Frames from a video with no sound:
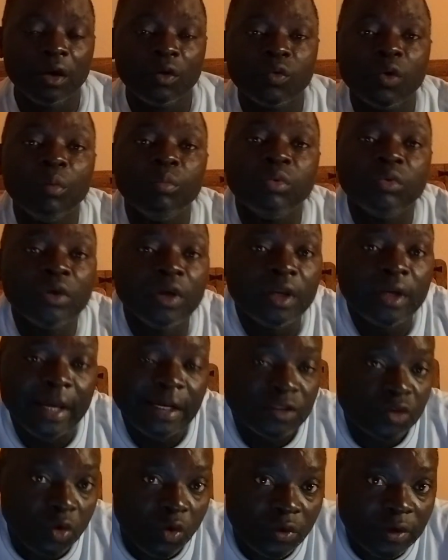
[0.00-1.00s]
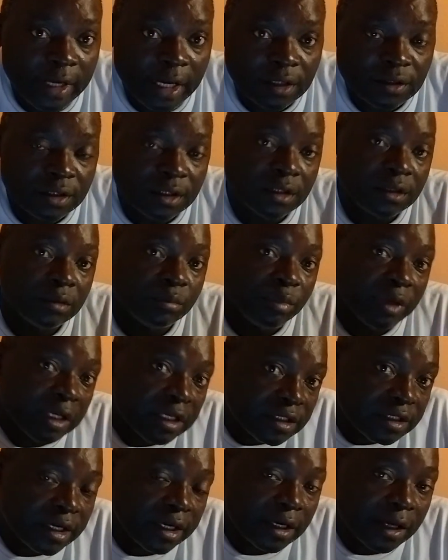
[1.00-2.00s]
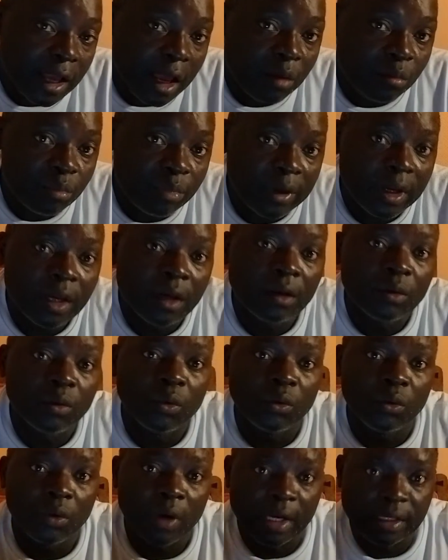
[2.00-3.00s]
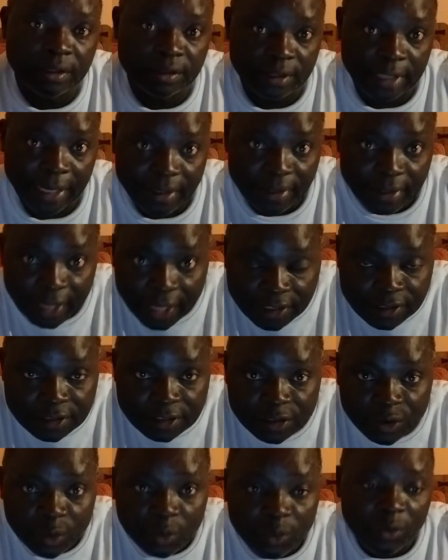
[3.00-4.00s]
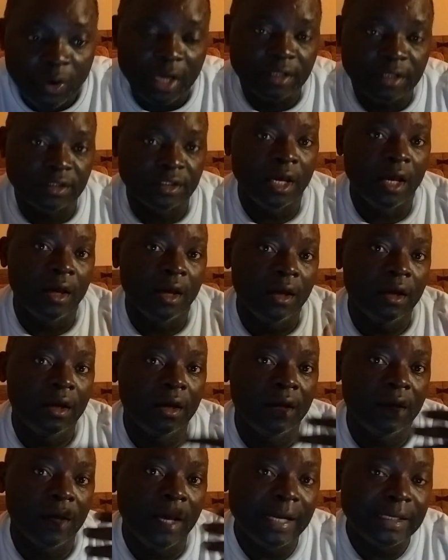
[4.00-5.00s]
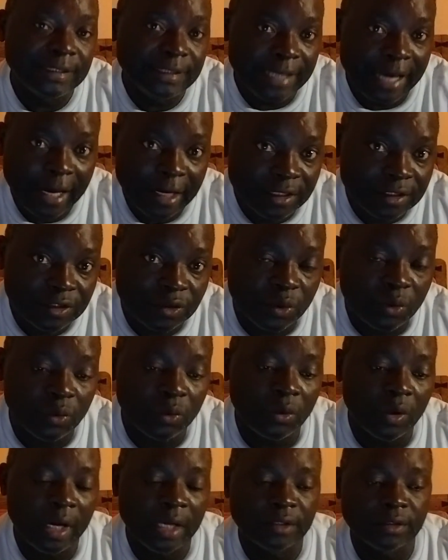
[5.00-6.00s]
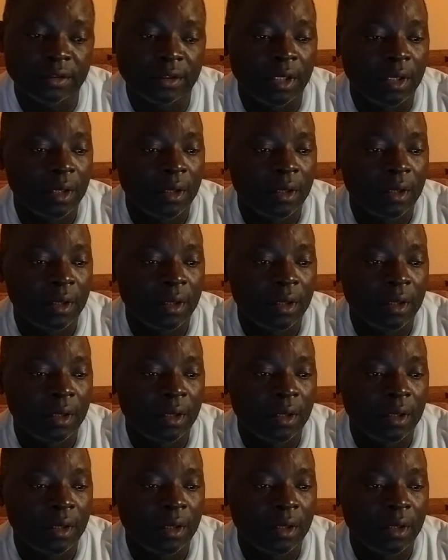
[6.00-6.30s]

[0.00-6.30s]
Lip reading: Rwabugiri has conducted a military campaign or has annexed or has attacked or has